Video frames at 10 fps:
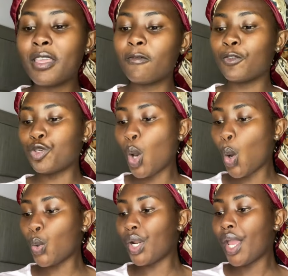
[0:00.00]
Even
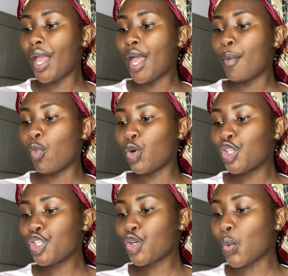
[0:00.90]
Tone
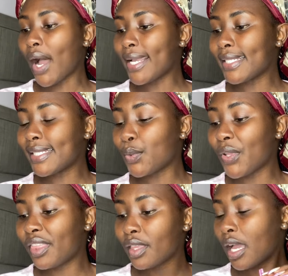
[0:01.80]
Moisturize
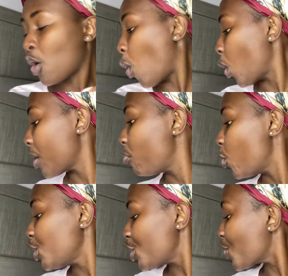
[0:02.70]
with a quarter
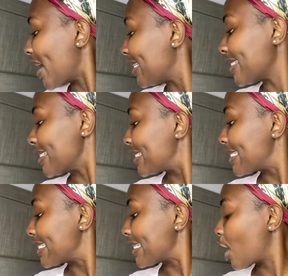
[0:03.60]
moisturizing
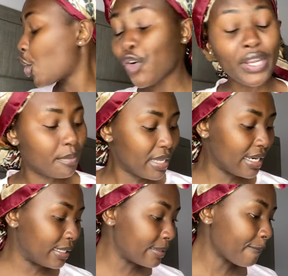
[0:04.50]
cream in
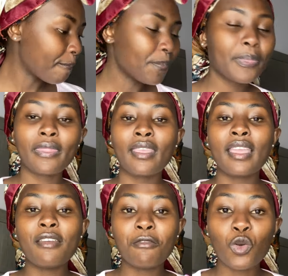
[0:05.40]
it.
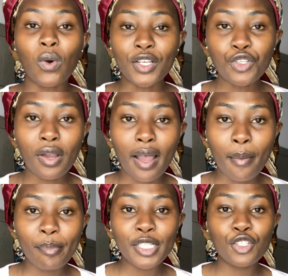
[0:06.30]
If you want your
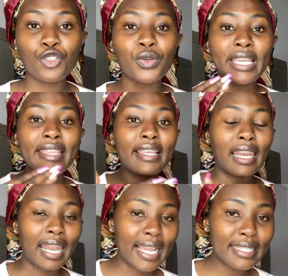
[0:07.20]
armpits to either
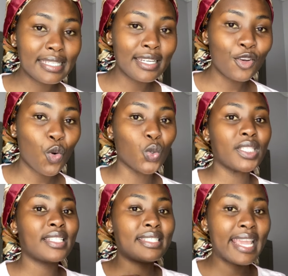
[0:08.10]
lighten or
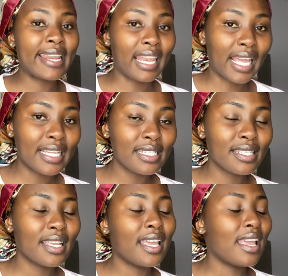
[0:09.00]
stay light,
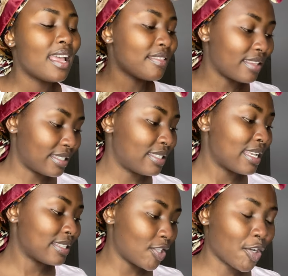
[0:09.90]
this
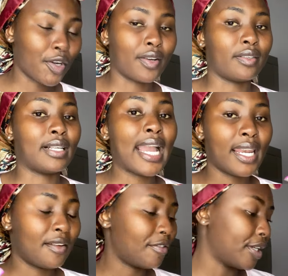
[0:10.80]
is the girl. I
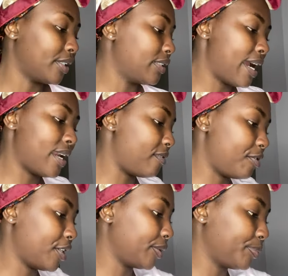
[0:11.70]
love her. I love her.